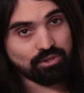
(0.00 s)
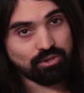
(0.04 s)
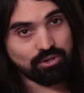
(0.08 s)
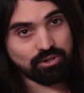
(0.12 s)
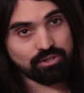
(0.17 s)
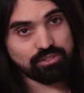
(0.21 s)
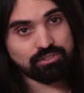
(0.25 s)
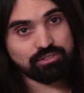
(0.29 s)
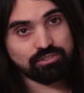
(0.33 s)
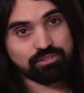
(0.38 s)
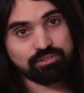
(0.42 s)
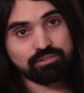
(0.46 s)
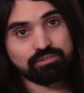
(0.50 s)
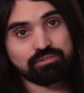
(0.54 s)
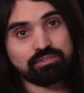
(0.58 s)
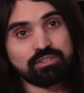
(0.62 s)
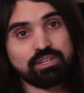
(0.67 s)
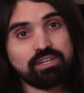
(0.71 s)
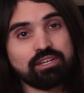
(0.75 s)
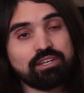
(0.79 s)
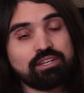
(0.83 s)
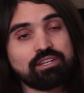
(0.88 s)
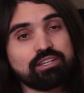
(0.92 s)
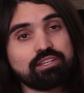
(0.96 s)
Also,
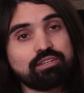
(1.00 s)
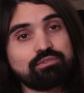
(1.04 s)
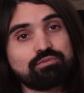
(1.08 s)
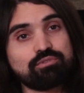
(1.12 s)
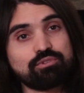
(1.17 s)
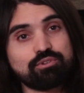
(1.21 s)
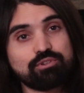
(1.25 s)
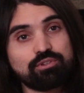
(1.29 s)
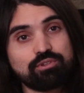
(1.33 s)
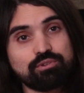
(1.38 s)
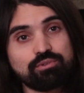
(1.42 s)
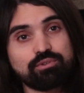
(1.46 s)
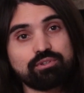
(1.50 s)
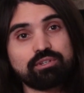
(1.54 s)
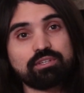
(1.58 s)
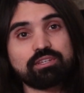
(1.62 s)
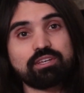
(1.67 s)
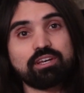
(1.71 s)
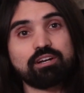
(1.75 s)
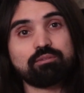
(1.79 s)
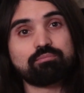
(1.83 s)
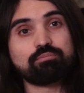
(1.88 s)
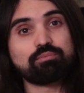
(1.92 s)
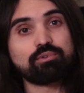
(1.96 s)
if you're
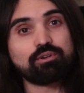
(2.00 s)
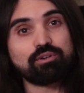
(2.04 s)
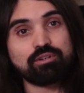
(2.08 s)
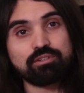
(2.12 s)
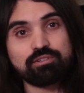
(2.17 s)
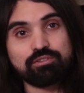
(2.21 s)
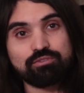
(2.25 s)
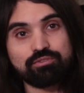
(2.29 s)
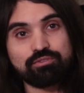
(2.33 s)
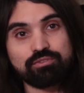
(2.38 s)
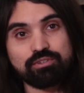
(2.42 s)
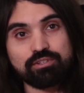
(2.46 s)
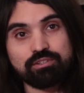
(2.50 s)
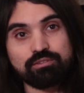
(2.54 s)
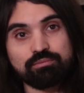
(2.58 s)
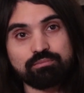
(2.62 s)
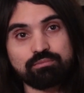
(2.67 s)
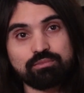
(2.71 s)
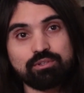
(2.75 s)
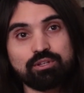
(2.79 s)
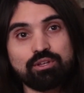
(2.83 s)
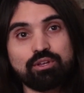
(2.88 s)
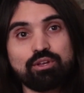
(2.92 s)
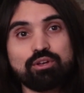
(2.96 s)
doing a
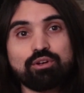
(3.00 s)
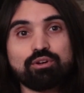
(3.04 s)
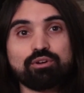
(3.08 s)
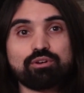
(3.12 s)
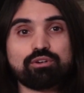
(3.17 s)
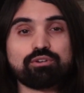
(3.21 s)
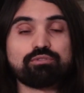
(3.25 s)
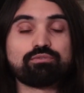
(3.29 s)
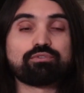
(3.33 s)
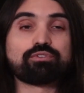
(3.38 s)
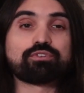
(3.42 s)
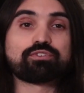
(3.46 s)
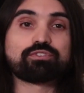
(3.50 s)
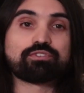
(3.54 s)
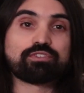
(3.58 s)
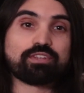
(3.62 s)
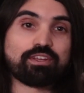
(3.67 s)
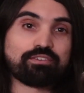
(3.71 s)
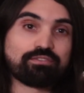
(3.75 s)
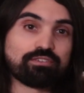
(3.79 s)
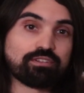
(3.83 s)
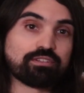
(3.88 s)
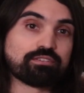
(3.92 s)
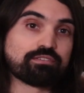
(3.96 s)
polyrhythm over
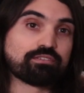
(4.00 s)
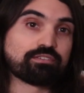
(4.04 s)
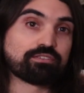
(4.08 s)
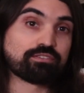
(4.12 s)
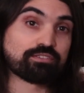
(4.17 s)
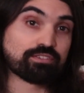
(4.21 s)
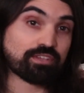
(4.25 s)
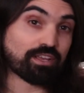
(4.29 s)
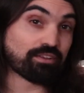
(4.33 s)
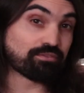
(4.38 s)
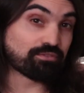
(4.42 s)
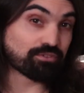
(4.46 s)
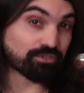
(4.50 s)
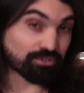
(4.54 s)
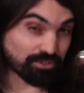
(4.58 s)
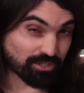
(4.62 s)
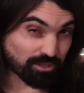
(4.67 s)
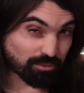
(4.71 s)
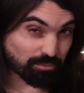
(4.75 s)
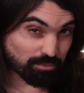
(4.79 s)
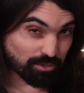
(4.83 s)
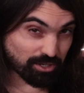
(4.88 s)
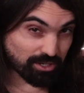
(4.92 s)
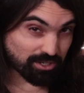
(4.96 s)

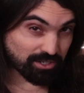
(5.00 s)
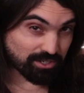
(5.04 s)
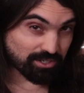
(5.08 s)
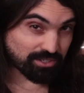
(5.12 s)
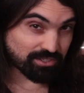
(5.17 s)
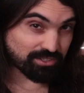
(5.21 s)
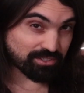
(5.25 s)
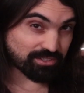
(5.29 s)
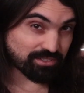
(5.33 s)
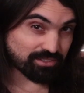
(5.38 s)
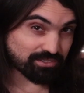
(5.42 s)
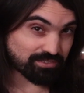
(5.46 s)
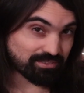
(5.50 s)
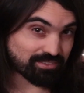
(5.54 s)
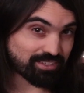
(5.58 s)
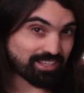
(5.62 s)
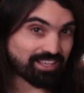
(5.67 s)
several bars,